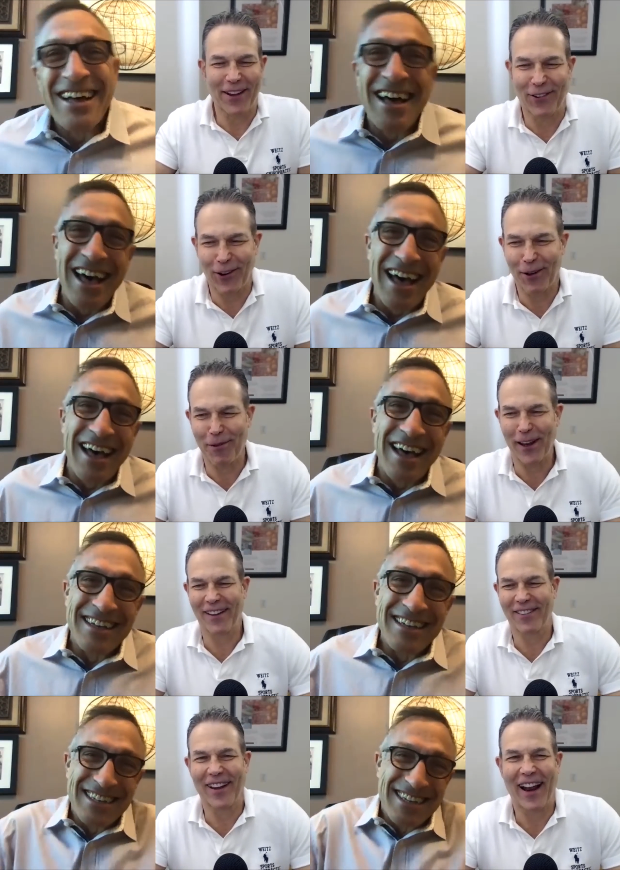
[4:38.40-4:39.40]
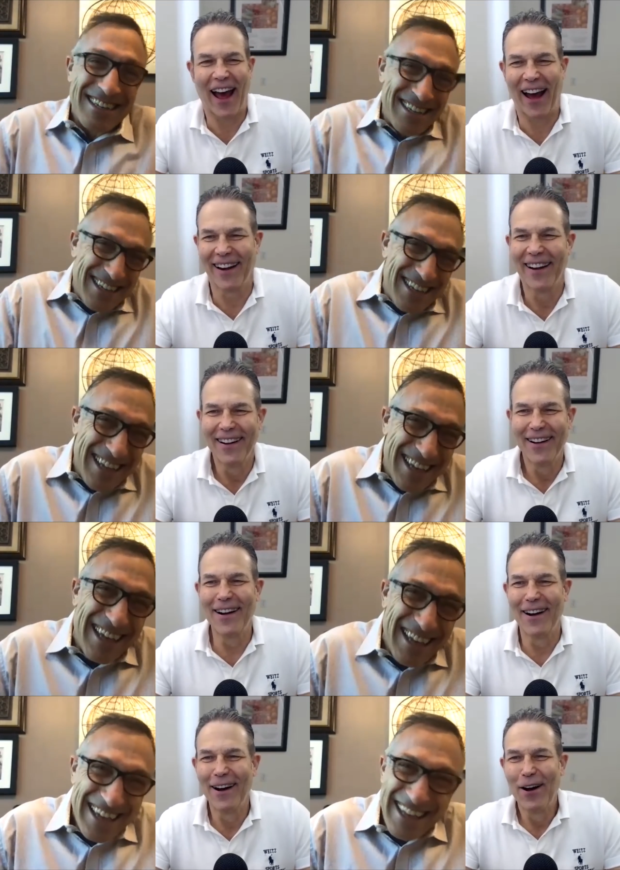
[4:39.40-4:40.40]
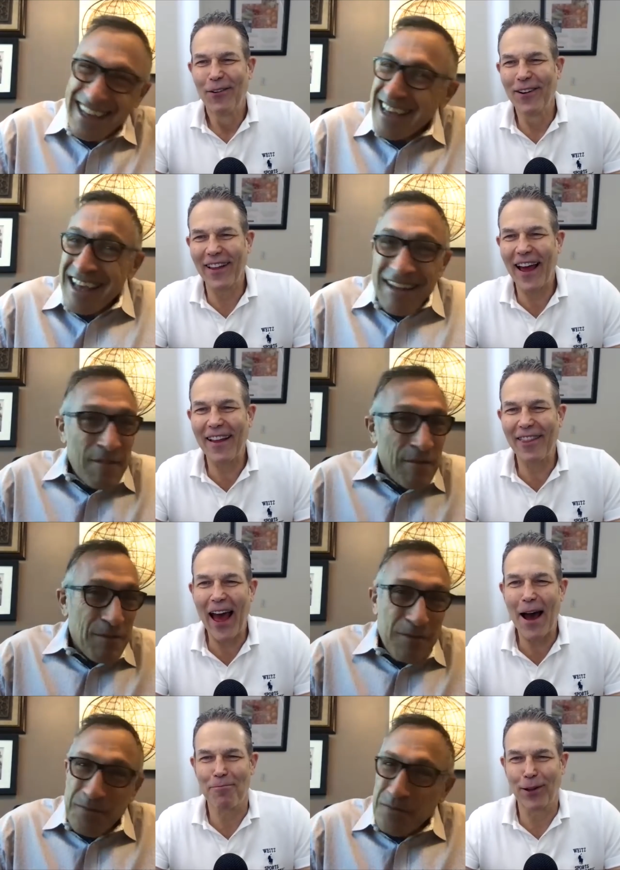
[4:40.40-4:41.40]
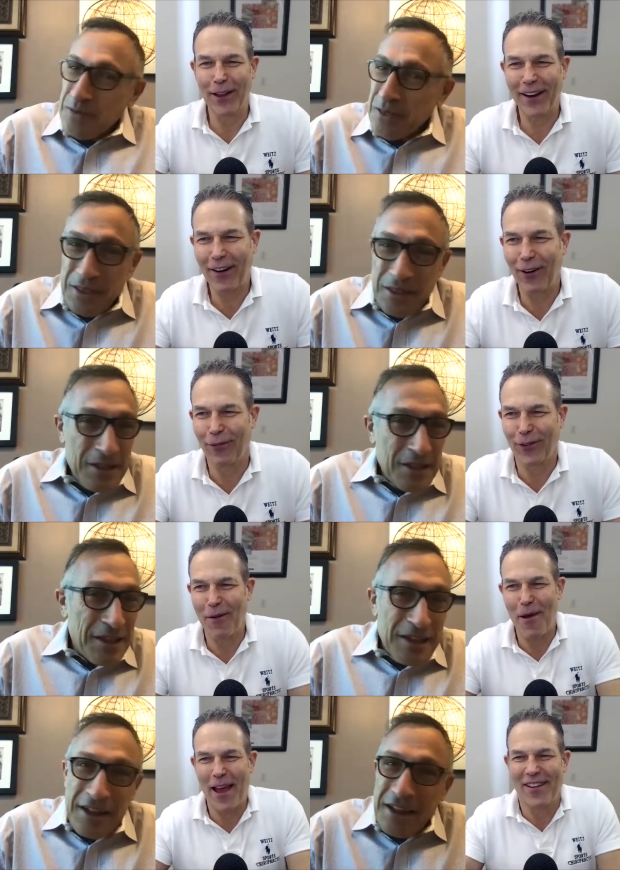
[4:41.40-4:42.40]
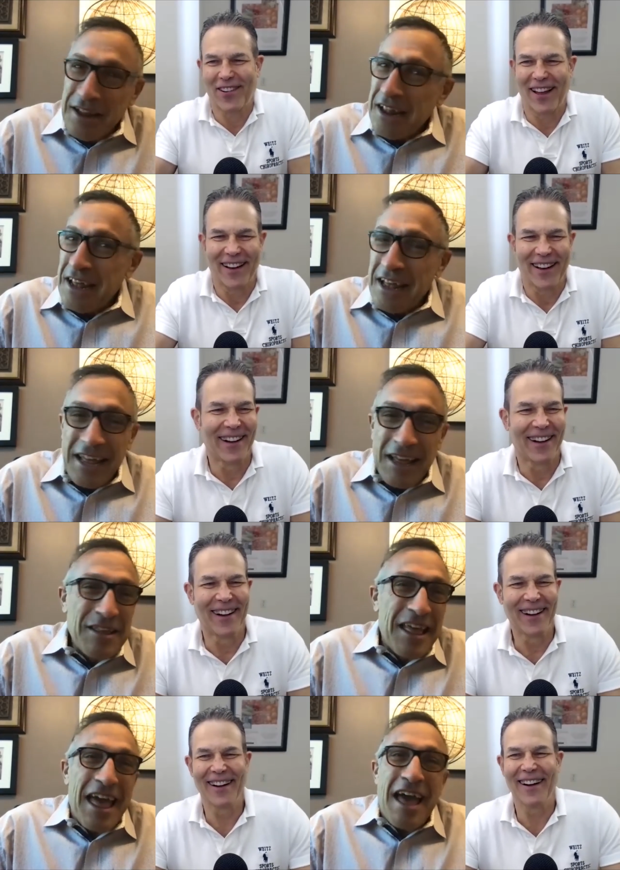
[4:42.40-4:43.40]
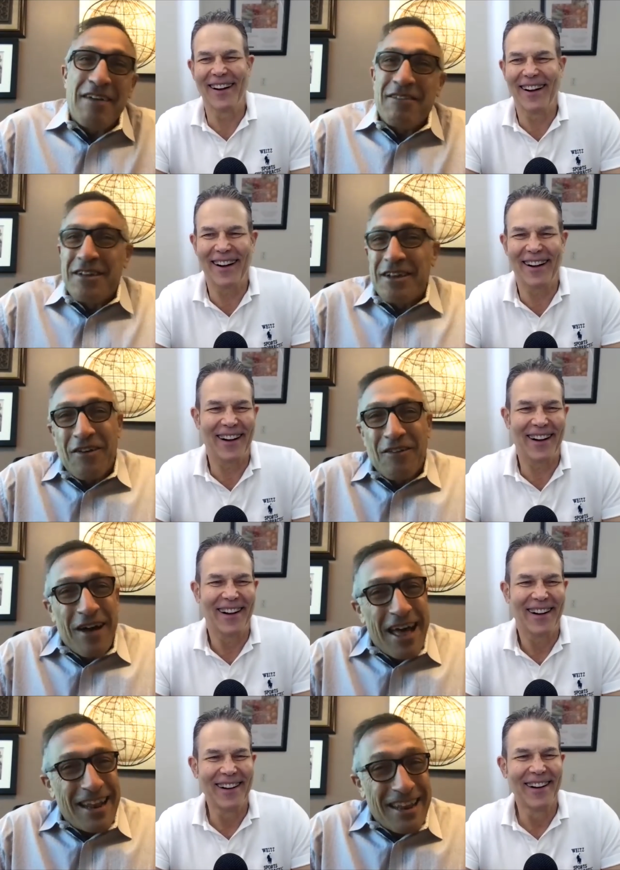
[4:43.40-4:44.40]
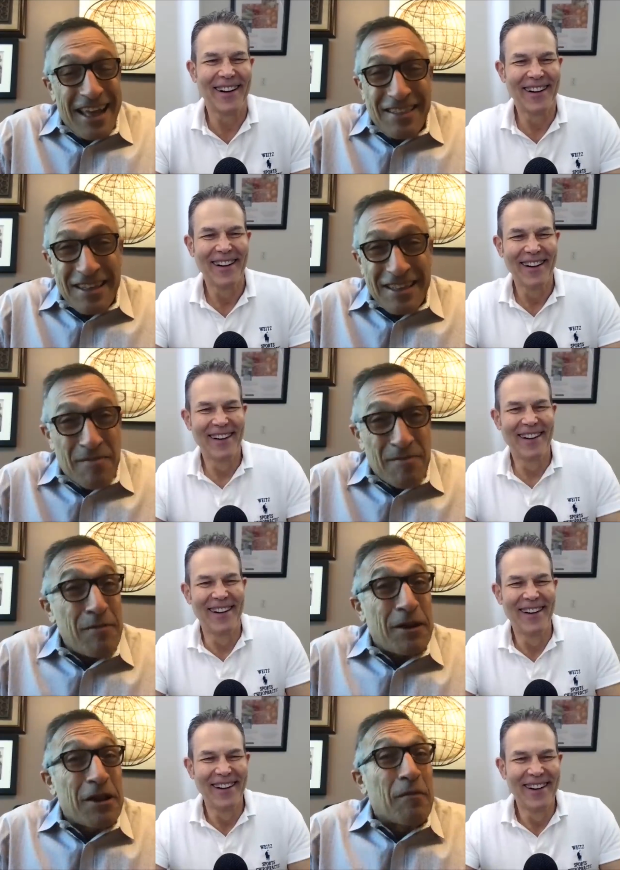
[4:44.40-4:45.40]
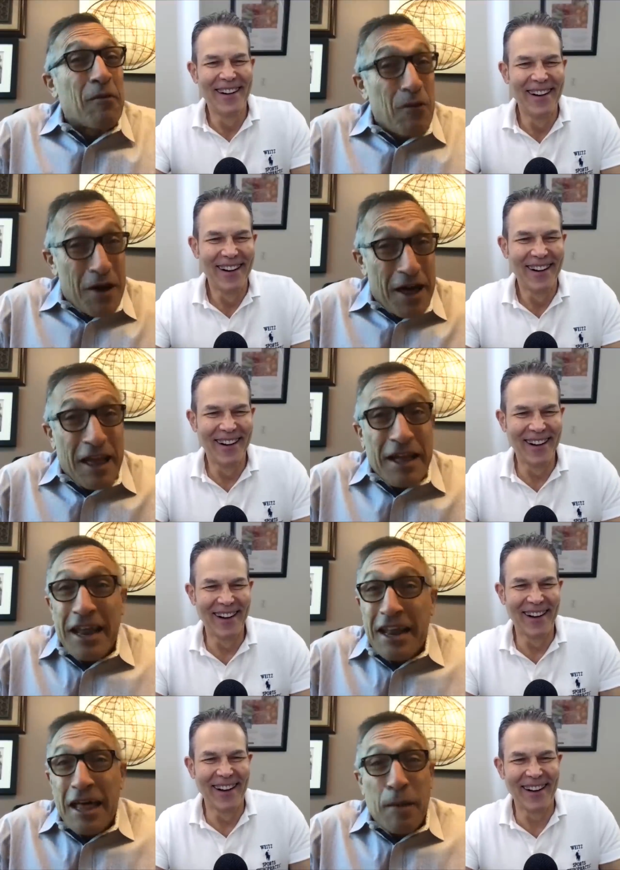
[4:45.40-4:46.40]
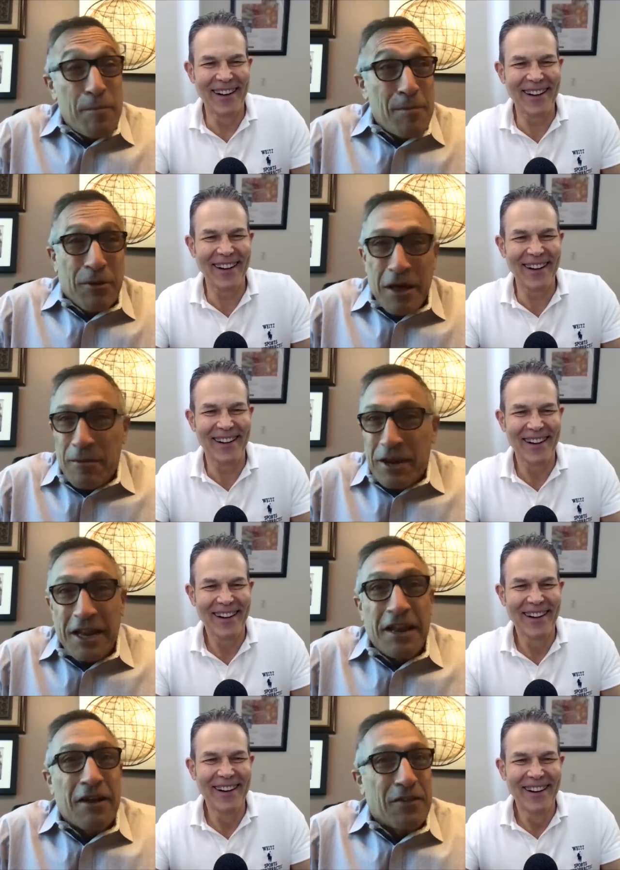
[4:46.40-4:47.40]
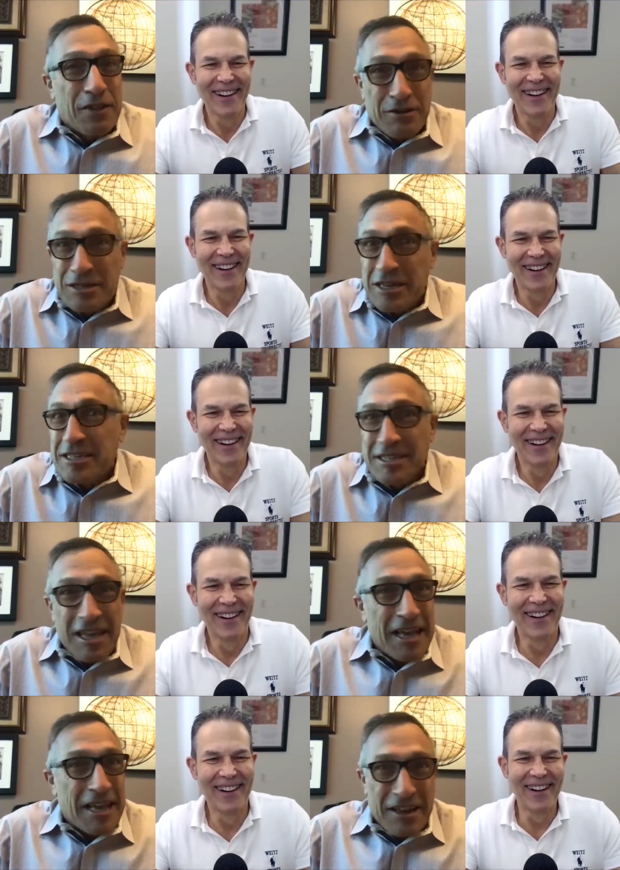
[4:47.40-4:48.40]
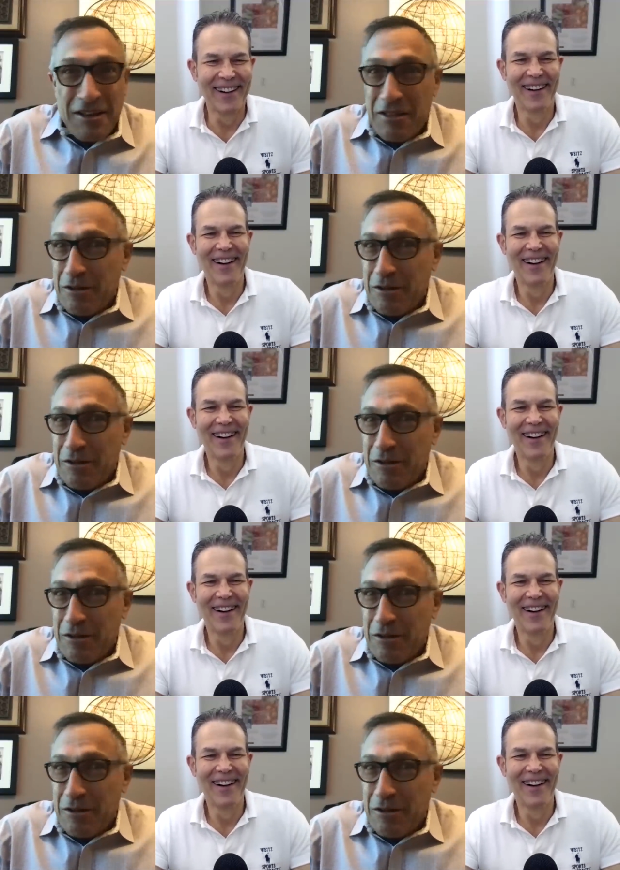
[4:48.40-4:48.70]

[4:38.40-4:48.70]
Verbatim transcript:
Speaker 1: contributing to that we'll add that political flammation.
Speaker 2: yeah, you know what? I think that may be number one. I got a lot of people coming in here that are just like you know they're